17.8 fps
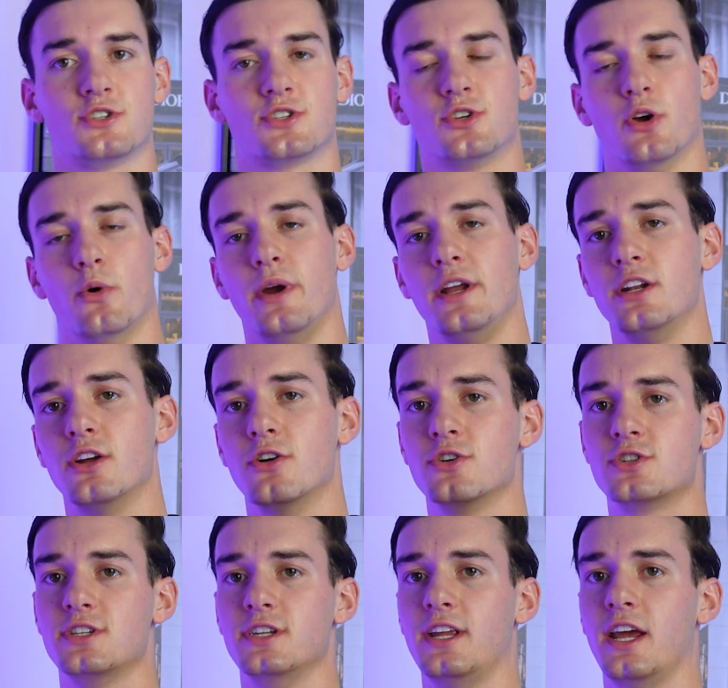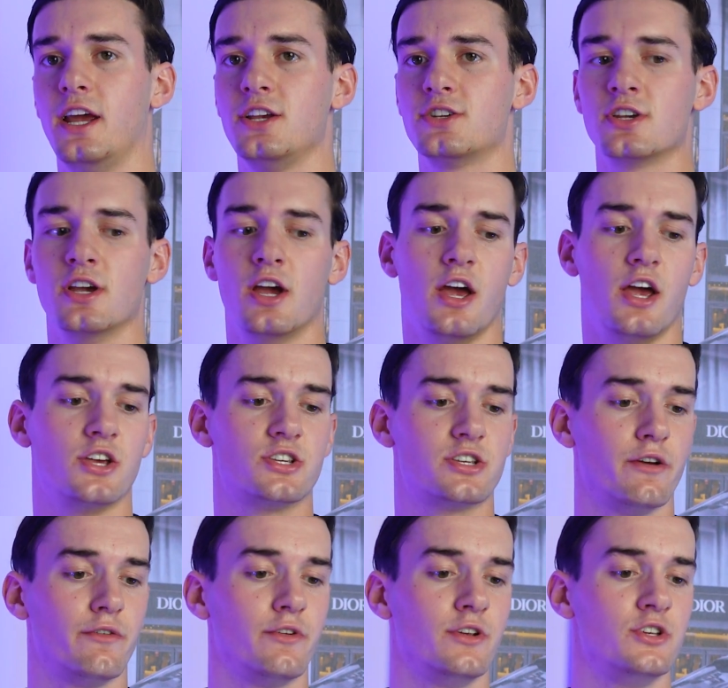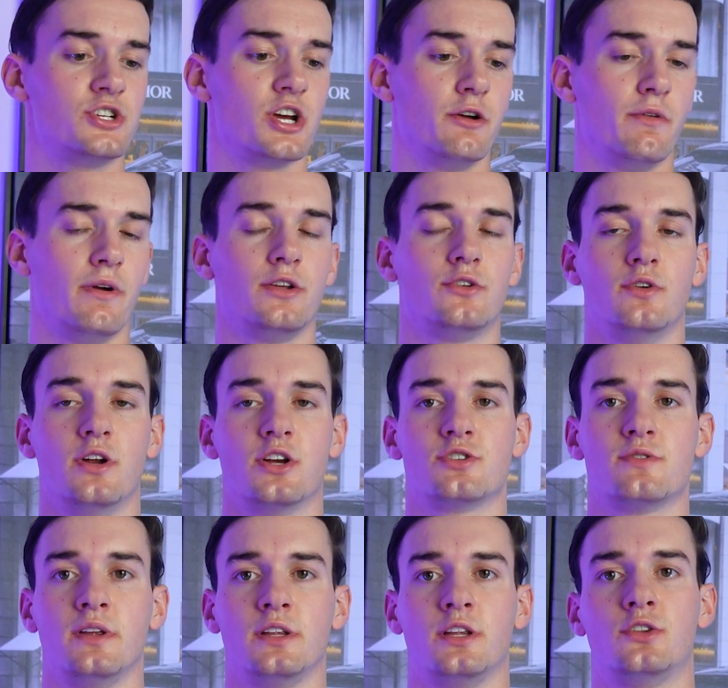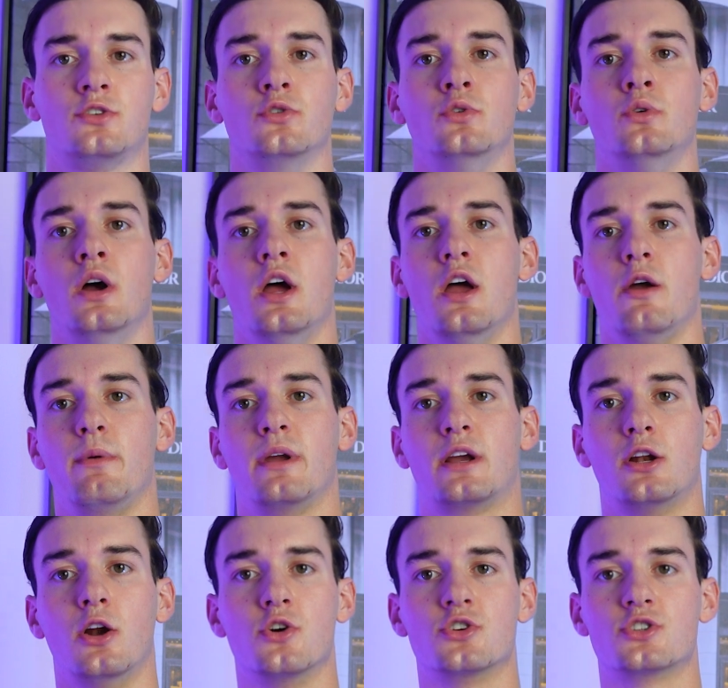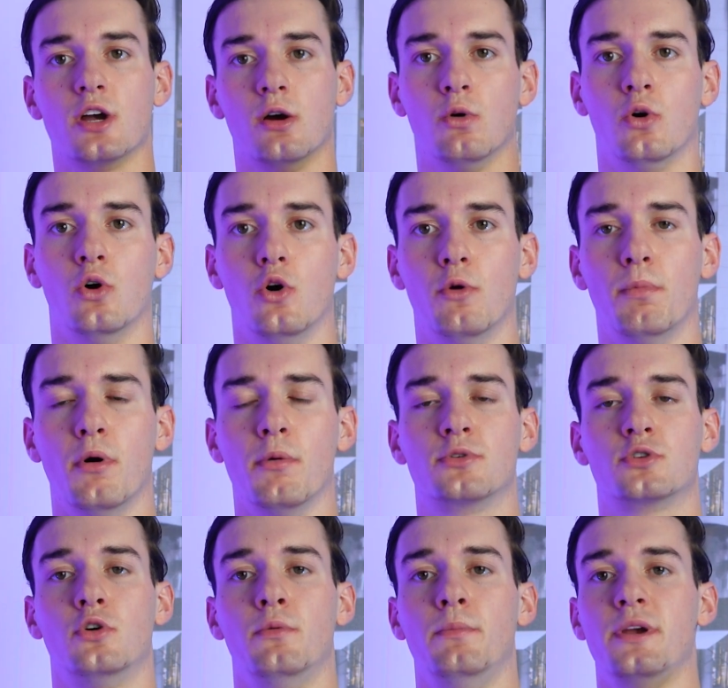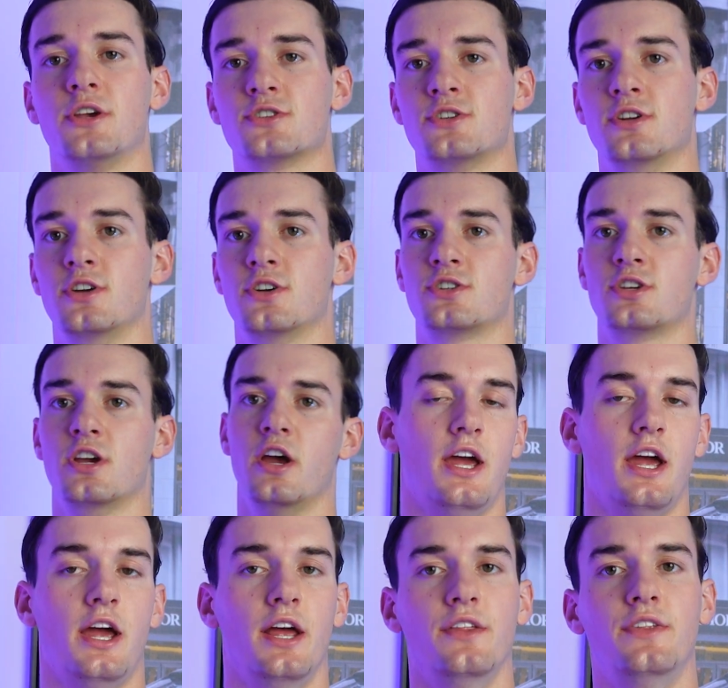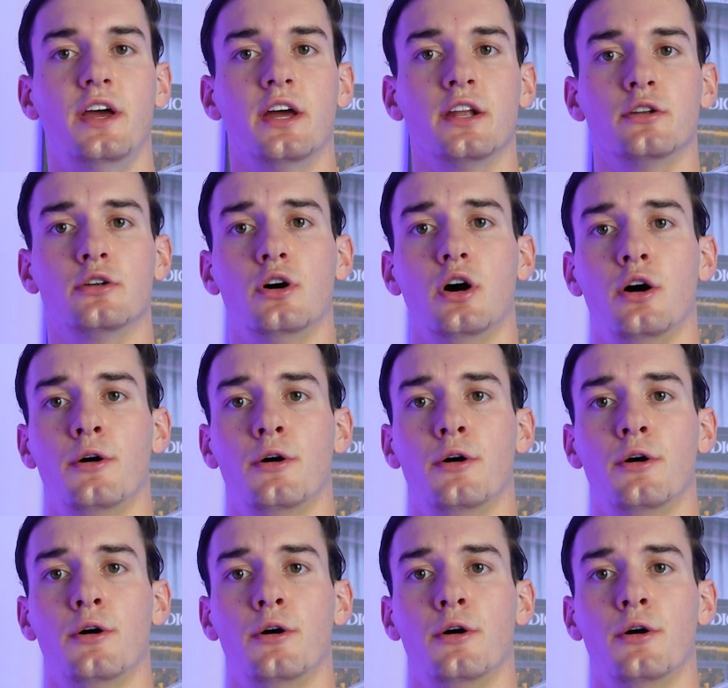So in those days, 7 January 2022, we closed our whole bob.com business, and then